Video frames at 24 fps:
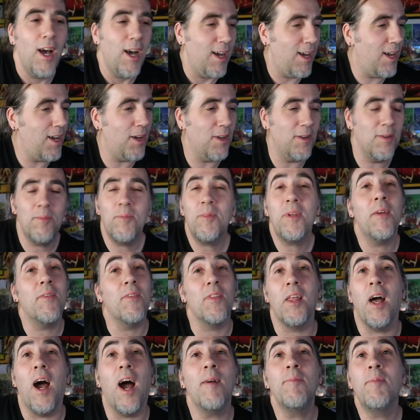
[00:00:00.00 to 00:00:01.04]
I'm
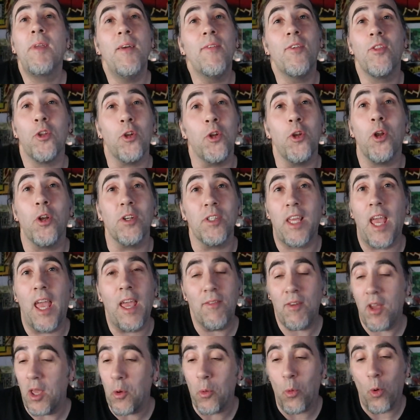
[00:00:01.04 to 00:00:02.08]
giving the, I'm giving the Nerd
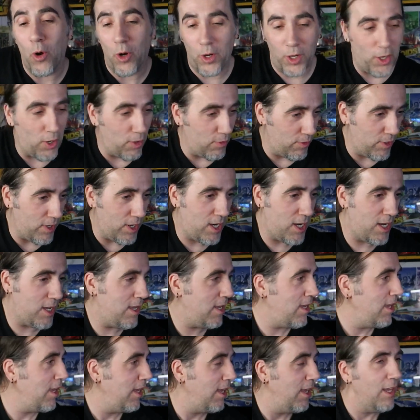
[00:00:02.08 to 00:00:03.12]
Cave a workover.
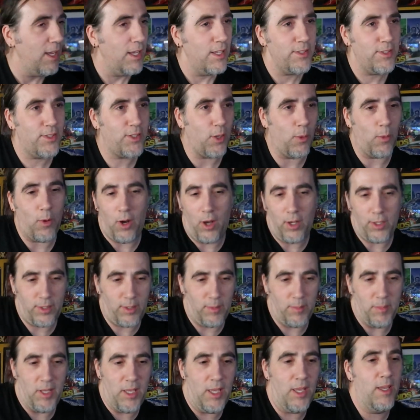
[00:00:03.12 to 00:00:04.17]
So
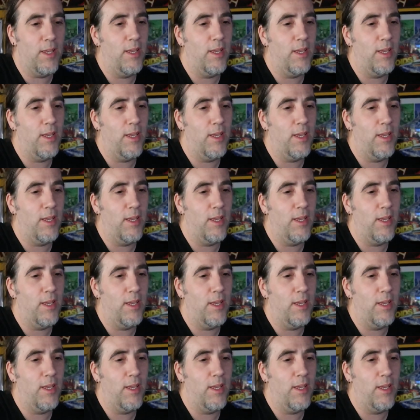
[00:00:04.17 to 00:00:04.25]
awesome.